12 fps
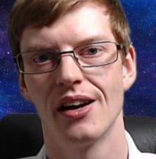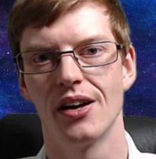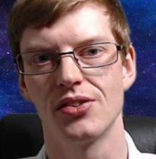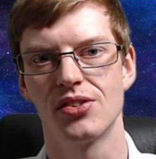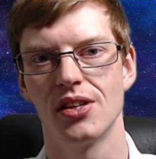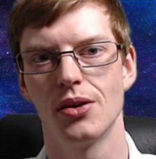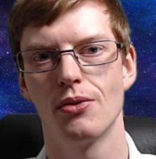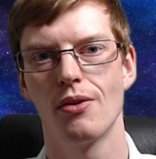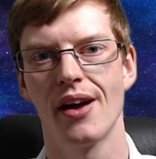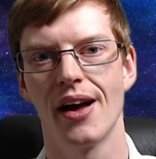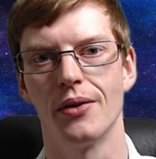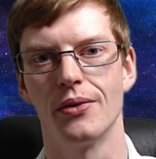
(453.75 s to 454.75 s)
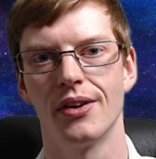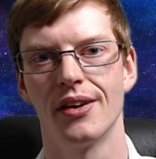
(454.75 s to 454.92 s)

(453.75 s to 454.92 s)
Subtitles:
I'll see you around.